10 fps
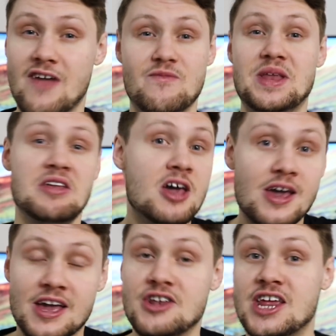I've been
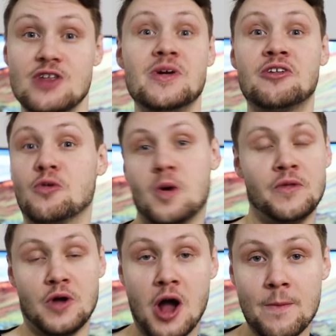continuing to
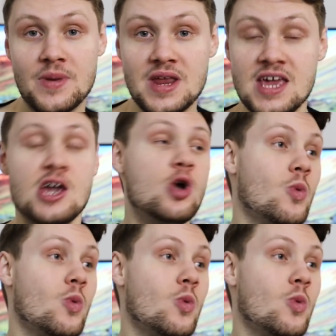run the company.